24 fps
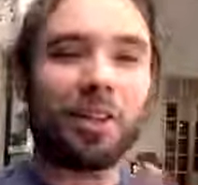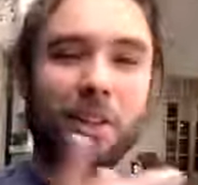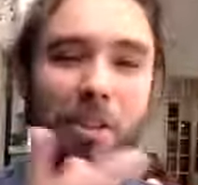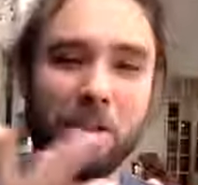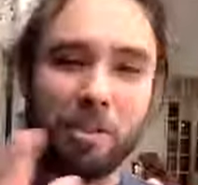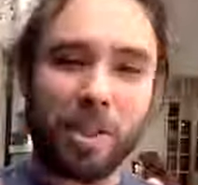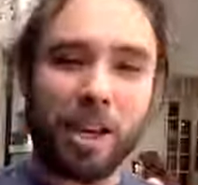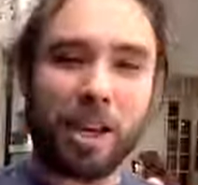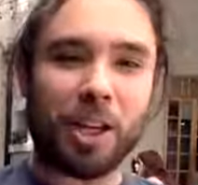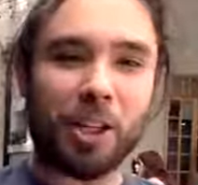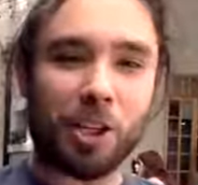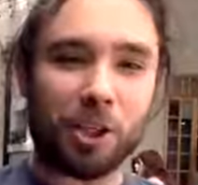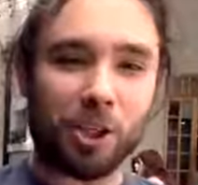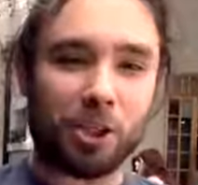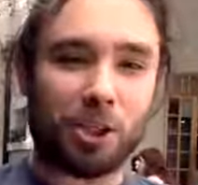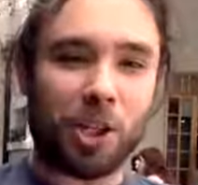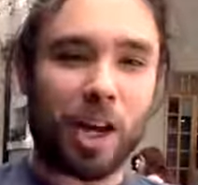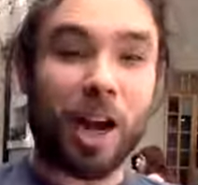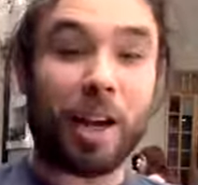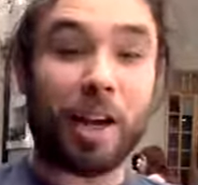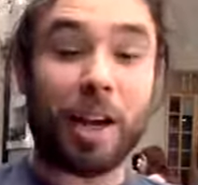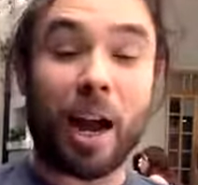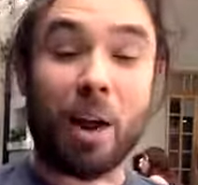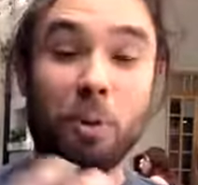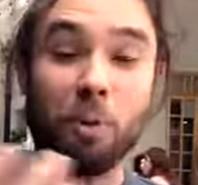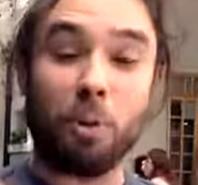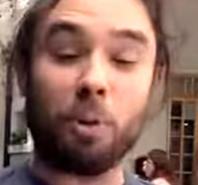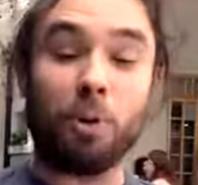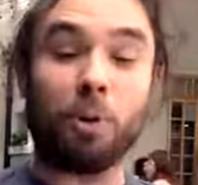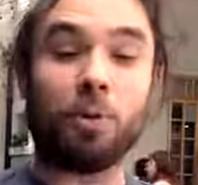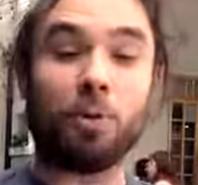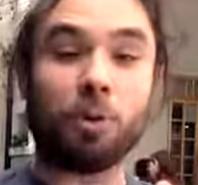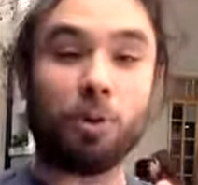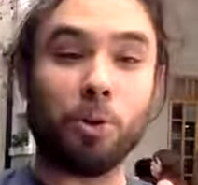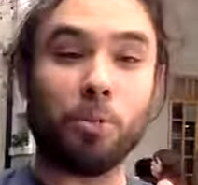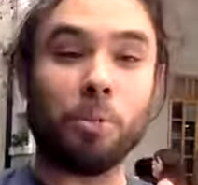Thanks, Jack. I
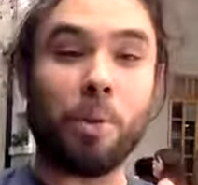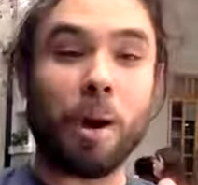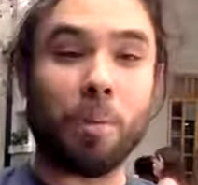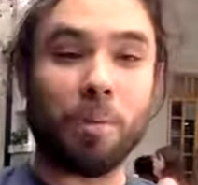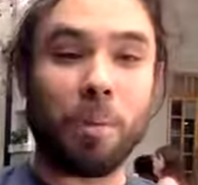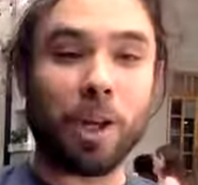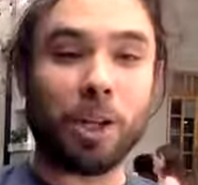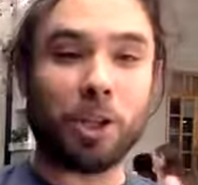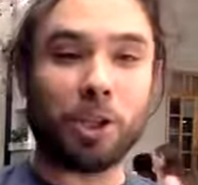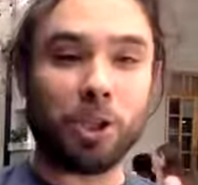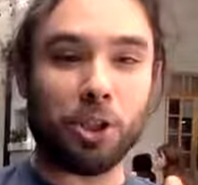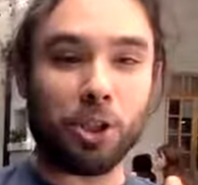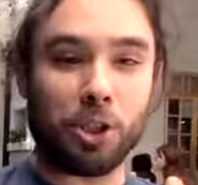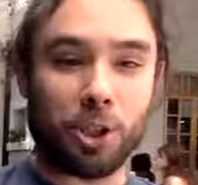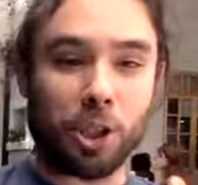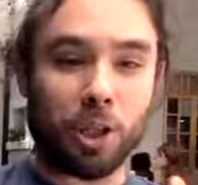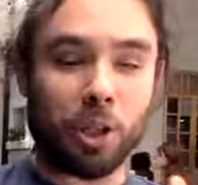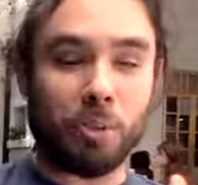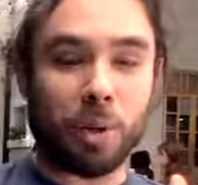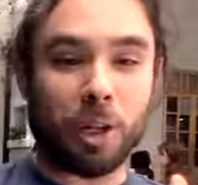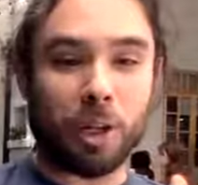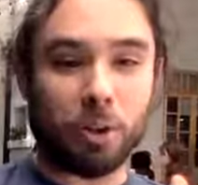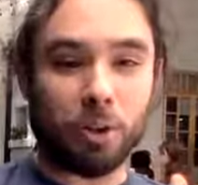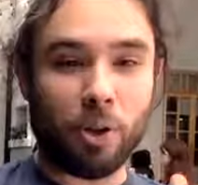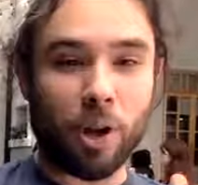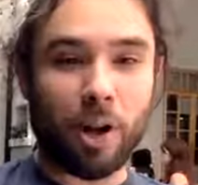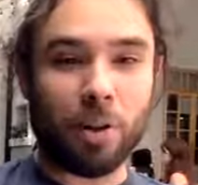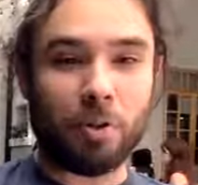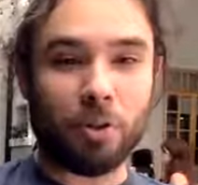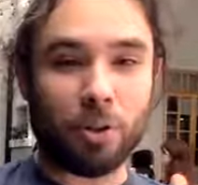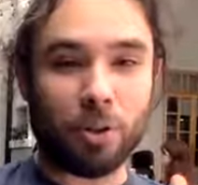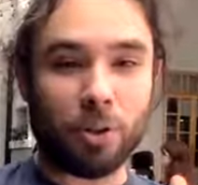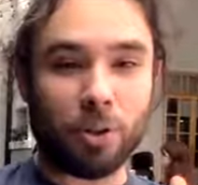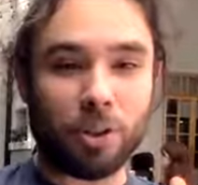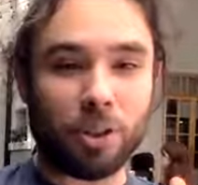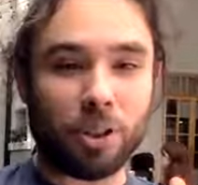will do my best to share my
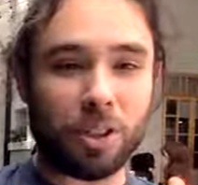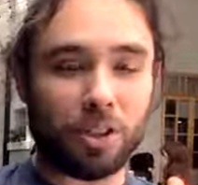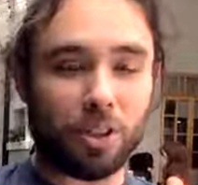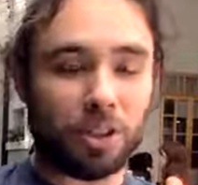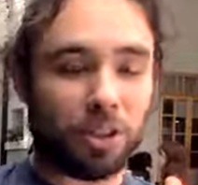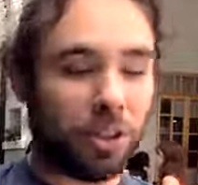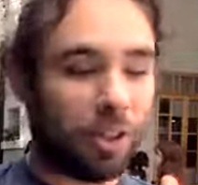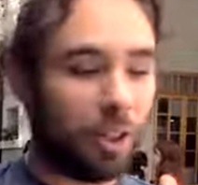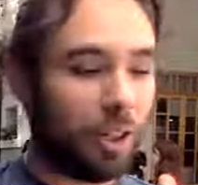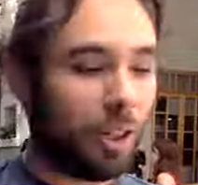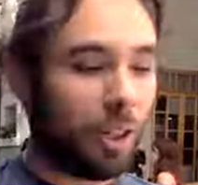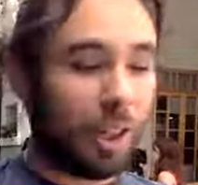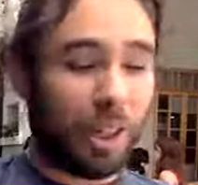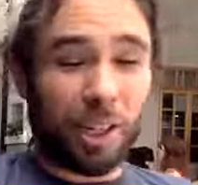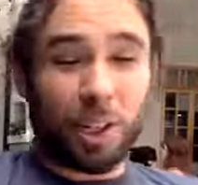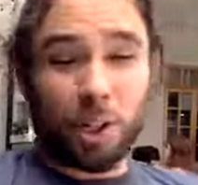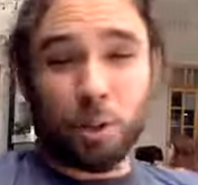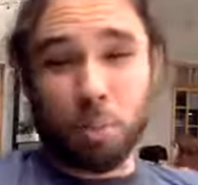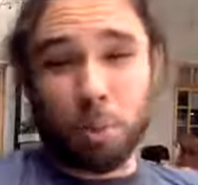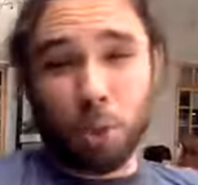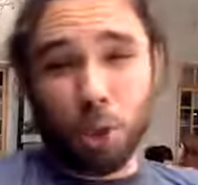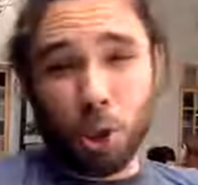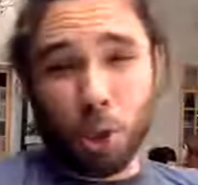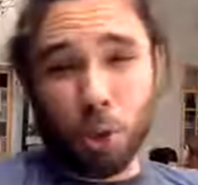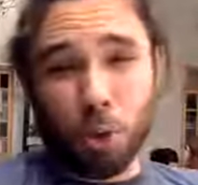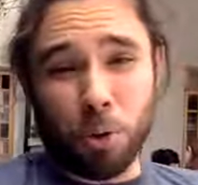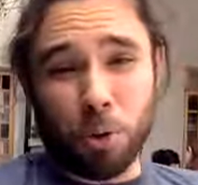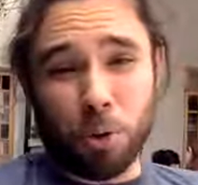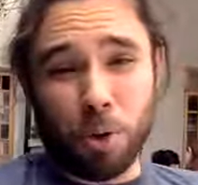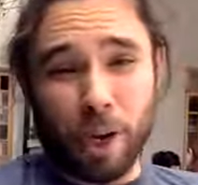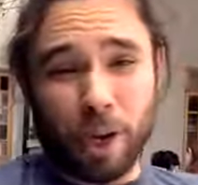travels because it is pretty cool,